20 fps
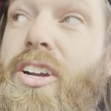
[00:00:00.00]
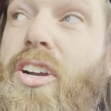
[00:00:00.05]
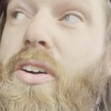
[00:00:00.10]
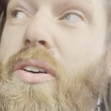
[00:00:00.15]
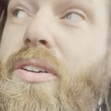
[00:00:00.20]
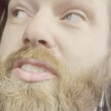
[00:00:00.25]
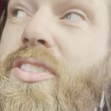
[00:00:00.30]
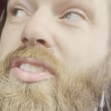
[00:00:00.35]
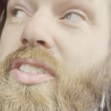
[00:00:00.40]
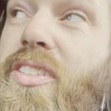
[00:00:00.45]

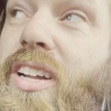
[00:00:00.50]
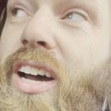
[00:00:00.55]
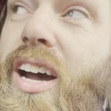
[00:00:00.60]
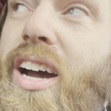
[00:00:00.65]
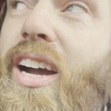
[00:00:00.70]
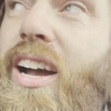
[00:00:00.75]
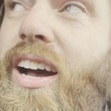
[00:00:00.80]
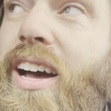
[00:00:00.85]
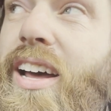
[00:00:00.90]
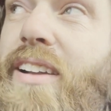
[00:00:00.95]
going so
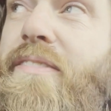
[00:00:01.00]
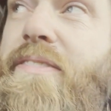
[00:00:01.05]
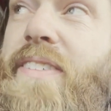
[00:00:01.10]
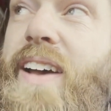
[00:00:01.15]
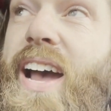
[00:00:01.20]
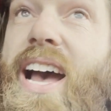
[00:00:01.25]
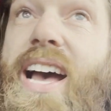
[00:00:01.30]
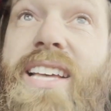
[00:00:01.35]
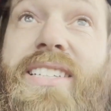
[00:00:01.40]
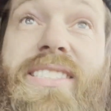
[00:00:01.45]
doggone
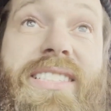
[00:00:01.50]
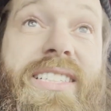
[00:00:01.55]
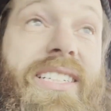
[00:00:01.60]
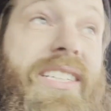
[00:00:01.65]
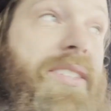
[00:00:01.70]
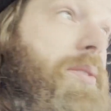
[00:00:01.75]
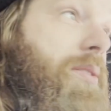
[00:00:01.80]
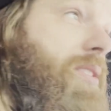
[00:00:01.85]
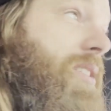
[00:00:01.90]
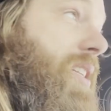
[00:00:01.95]
fast
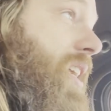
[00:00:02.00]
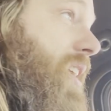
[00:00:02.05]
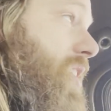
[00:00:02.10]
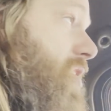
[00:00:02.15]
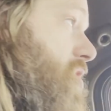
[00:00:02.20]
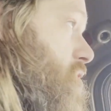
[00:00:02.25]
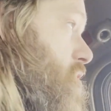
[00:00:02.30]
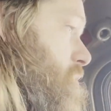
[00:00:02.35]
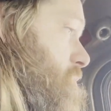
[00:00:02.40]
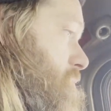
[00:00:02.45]
that it was like,
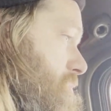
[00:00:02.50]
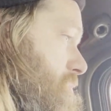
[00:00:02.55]
nope.